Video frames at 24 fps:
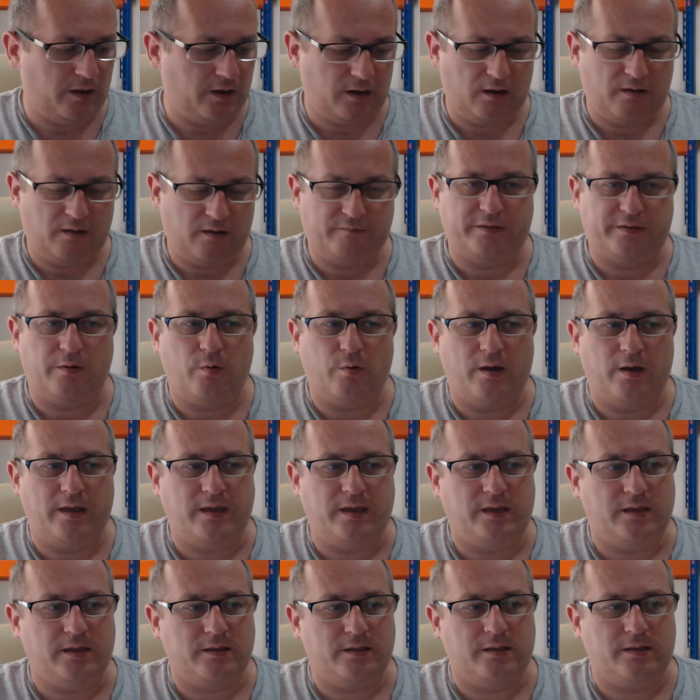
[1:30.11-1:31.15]
I loved the
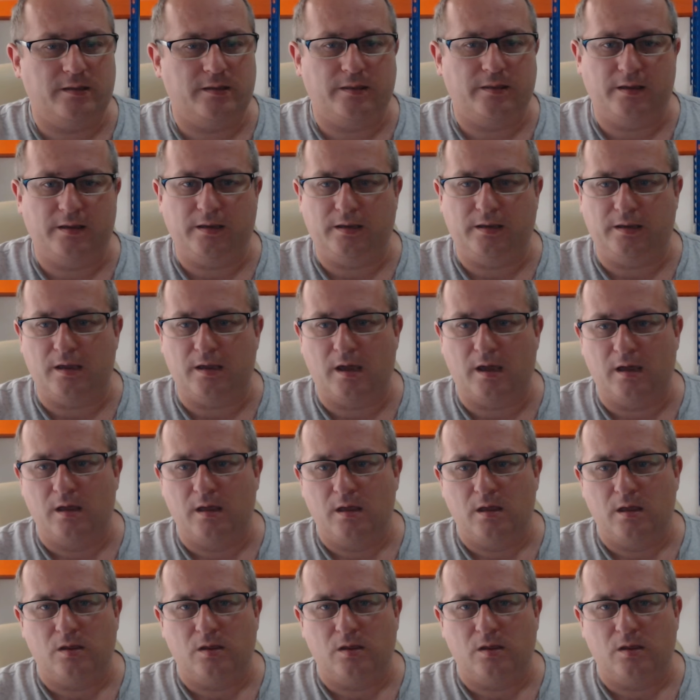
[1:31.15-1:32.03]
way the uh,